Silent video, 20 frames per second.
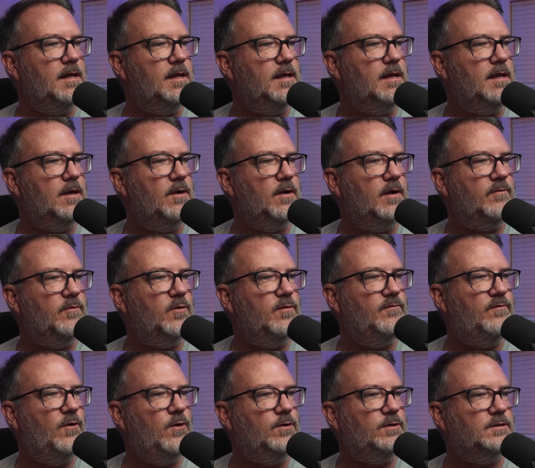you know, everyone
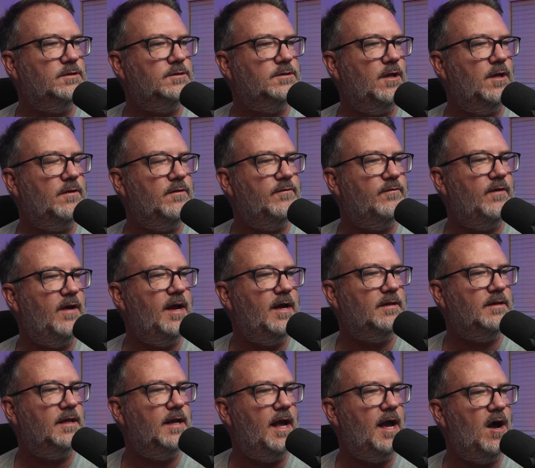focuses on the fact
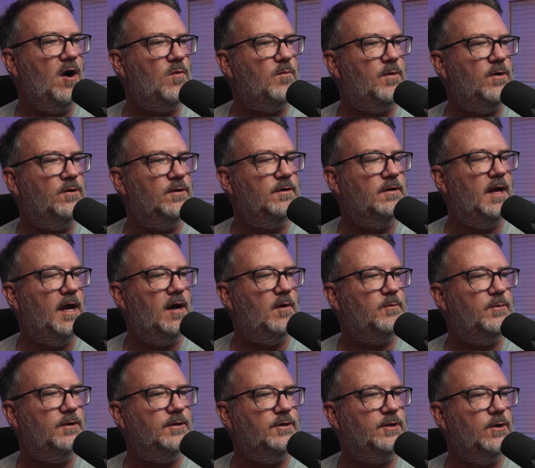that output
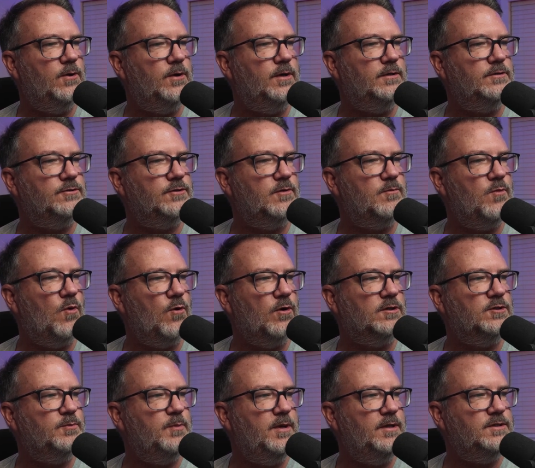output tokens are more
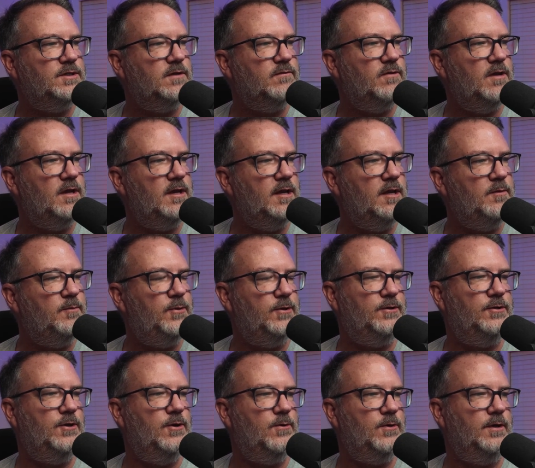expensive than
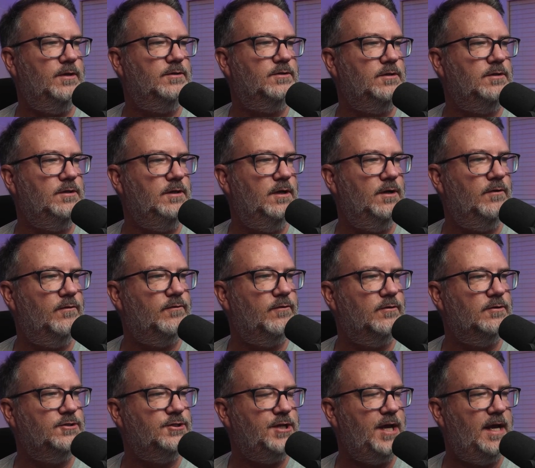input tokens. You know, for
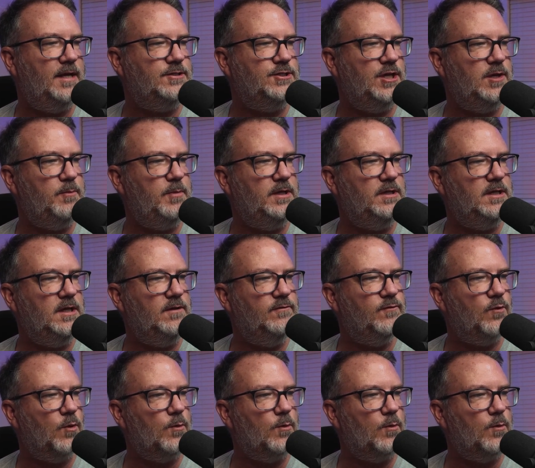ChatGPT four